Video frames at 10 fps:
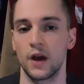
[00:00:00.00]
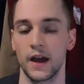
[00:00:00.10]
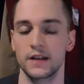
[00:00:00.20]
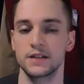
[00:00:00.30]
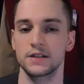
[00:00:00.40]

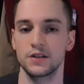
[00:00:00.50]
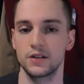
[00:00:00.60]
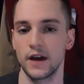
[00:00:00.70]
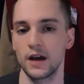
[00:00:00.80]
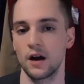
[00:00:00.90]
And
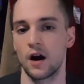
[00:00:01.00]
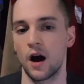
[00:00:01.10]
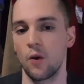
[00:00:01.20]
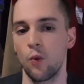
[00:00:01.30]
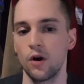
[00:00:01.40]
today
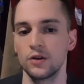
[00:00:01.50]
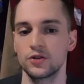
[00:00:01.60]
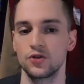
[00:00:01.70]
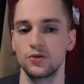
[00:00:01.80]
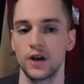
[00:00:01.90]
I
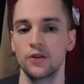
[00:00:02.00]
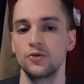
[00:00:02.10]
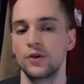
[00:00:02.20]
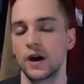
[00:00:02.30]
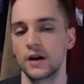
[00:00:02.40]
want to tell
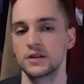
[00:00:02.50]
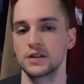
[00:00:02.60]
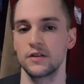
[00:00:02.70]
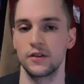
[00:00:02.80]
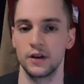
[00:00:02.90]
you
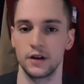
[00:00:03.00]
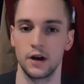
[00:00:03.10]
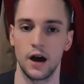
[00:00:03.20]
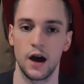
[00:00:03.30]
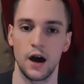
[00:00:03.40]
guys that
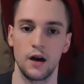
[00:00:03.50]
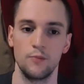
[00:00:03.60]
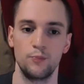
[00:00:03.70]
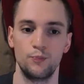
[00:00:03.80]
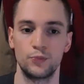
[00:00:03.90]

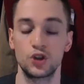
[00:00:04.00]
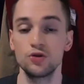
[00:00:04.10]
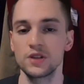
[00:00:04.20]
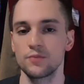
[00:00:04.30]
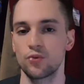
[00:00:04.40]

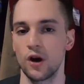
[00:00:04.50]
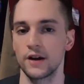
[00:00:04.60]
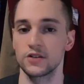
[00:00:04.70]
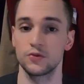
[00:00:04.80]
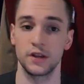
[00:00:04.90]
choosing
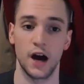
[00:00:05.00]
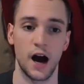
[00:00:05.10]
products with the